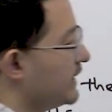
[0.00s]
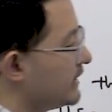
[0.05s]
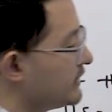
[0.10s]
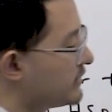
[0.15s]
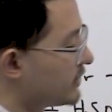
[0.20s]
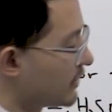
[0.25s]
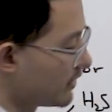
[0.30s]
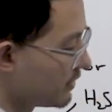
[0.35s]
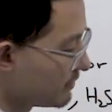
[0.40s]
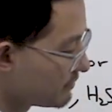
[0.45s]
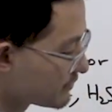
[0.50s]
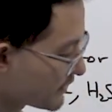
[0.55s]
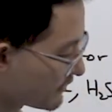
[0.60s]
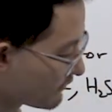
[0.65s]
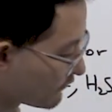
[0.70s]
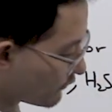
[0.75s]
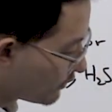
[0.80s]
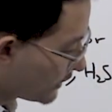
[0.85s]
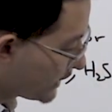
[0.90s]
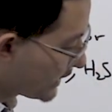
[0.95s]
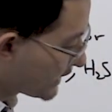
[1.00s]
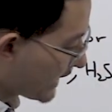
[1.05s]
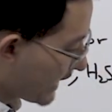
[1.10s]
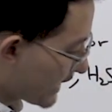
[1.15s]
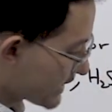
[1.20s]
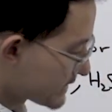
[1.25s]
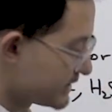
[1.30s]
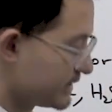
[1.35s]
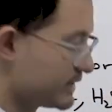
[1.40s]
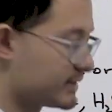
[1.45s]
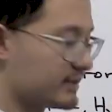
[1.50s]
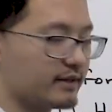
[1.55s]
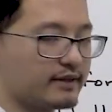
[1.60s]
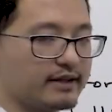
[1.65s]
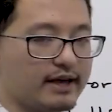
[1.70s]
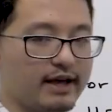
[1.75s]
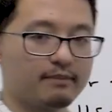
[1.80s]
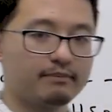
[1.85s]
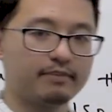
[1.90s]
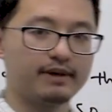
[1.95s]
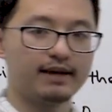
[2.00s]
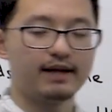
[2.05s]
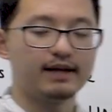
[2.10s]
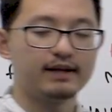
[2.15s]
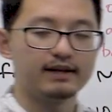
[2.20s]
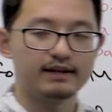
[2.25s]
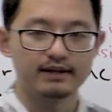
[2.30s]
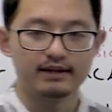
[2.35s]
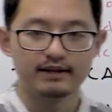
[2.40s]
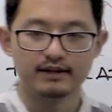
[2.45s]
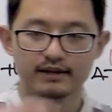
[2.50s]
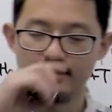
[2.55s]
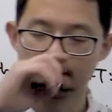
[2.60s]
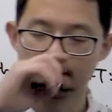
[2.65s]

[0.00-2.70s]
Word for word: in terms of weak acids on the MCAT,